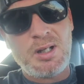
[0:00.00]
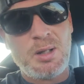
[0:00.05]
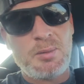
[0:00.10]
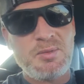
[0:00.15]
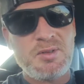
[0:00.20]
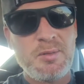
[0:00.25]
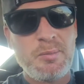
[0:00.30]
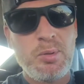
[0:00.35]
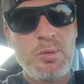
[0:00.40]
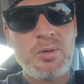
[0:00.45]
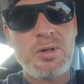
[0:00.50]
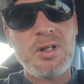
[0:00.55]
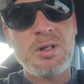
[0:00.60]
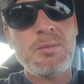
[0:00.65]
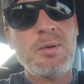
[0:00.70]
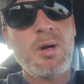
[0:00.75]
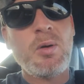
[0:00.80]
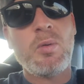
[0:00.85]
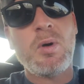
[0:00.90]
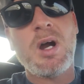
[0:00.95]
and I'm
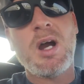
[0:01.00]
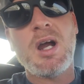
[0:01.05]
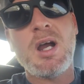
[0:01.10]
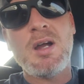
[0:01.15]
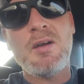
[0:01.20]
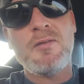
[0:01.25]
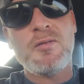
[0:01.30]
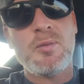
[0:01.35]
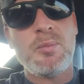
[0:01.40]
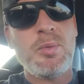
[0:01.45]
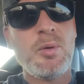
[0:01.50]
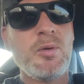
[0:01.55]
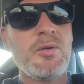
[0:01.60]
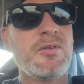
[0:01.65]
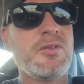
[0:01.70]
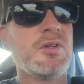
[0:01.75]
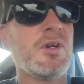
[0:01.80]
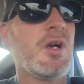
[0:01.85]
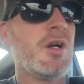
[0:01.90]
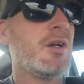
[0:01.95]
supporting my wife. We're
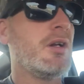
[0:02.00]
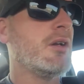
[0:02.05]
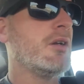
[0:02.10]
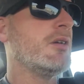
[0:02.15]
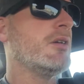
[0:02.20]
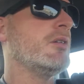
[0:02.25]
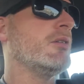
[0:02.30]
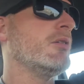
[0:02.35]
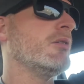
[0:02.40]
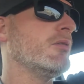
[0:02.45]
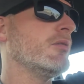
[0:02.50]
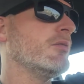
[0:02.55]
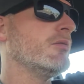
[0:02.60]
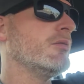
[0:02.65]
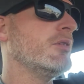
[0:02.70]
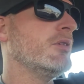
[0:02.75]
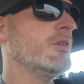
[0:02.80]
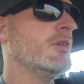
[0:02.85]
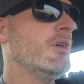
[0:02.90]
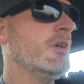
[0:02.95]
both trying to,
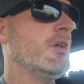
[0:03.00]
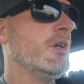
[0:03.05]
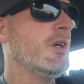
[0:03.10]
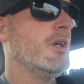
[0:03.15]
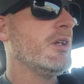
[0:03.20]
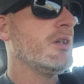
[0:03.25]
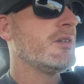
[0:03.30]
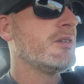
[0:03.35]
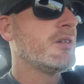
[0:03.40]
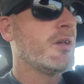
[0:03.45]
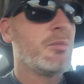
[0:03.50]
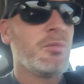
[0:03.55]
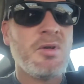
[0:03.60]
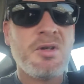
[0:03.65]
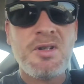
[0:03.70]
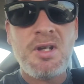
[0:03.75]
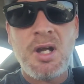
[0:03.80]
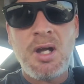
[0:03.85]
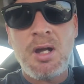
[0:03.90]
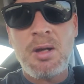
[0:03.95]
it's
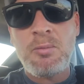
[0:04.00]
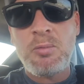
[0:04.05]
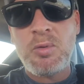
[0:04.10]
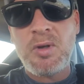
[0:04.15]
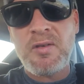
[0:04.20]
summertime.